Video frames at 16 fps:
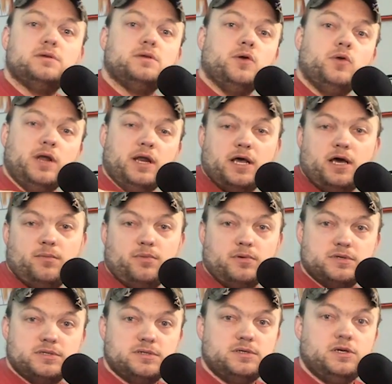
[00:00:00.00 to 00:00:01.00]
You need
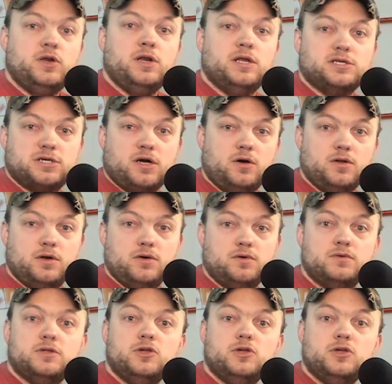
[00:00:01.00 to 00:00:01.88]
Ubers, you need Scolo,